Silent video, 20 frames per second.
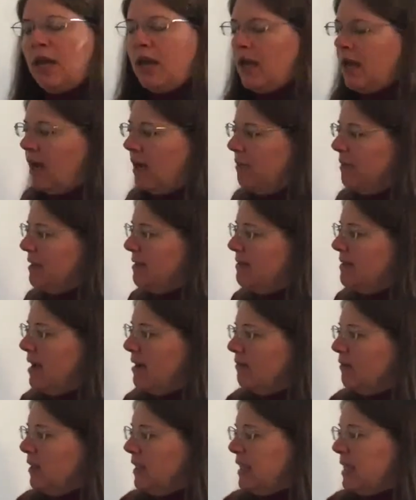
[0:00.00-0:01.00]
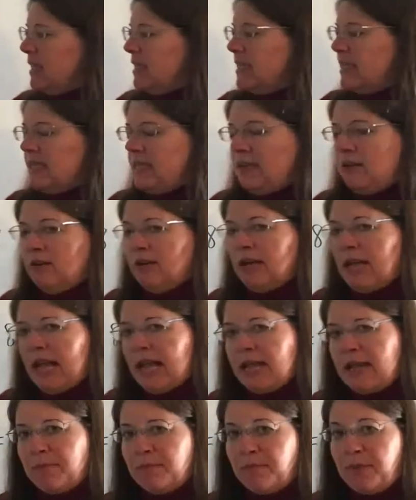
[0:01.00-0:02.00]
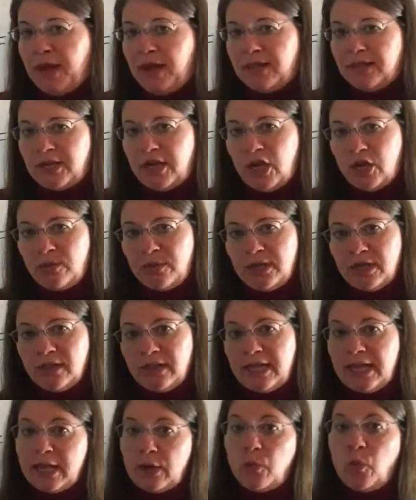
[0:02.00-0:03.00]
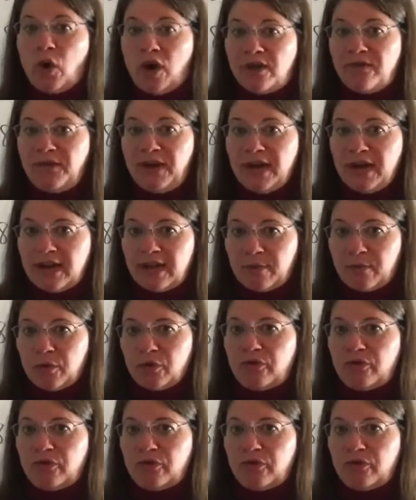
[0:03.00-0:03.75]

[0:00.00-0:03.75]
it's not really considered a polynomial in one variable.